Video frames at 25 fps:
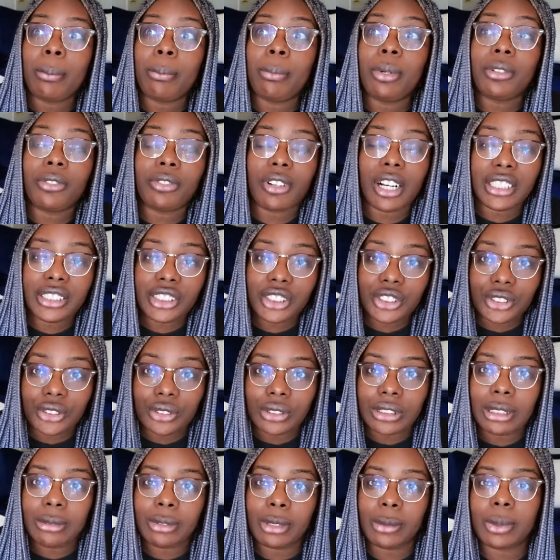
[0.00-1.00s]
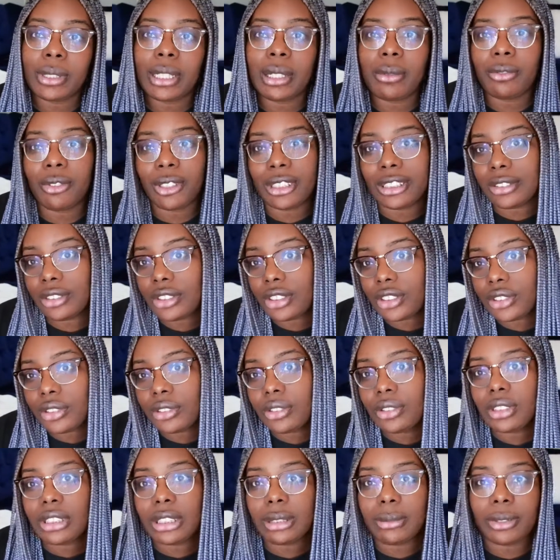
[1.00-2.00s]
befriend you, they want to become friends with
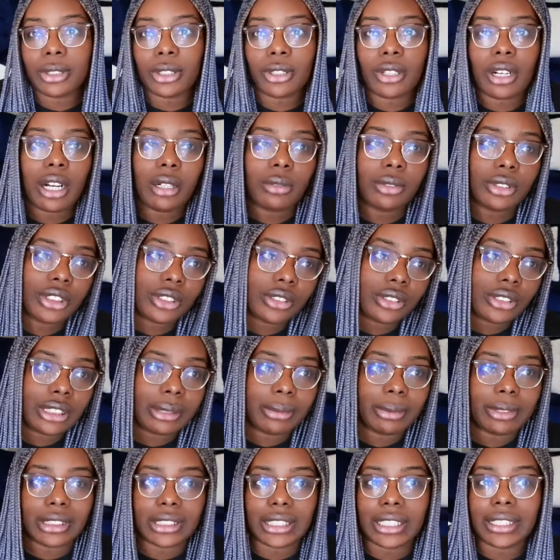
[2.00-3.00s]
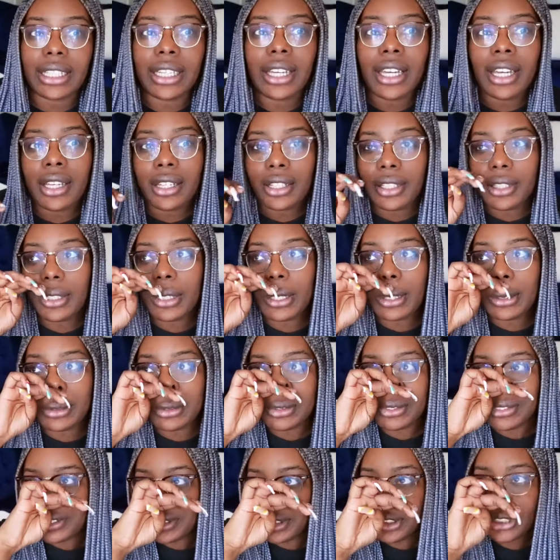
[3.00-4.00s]
you, they want to go out with you, they want to, like, you
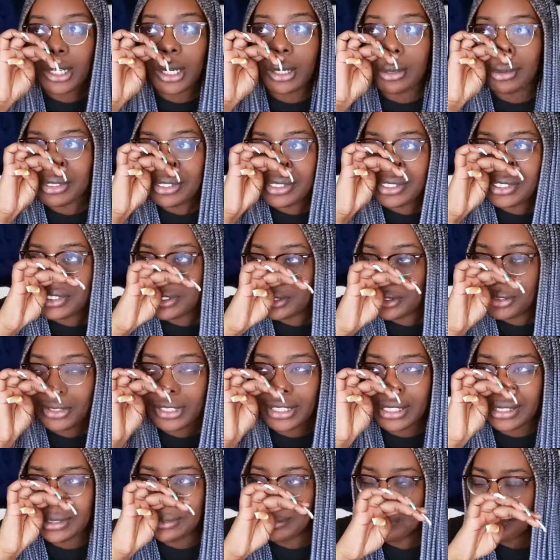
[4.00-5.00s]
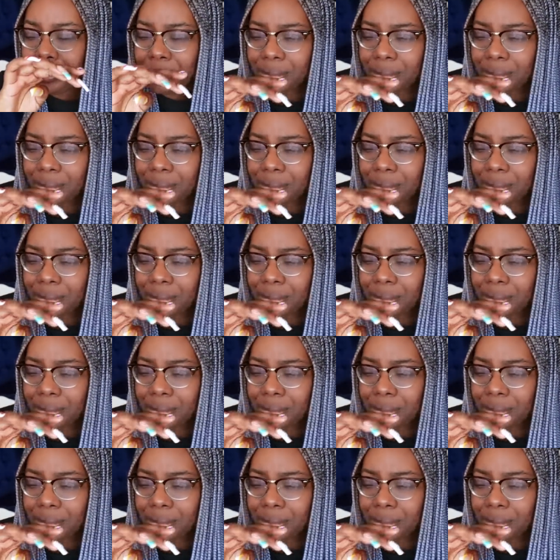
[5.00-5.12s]
know, talk with you and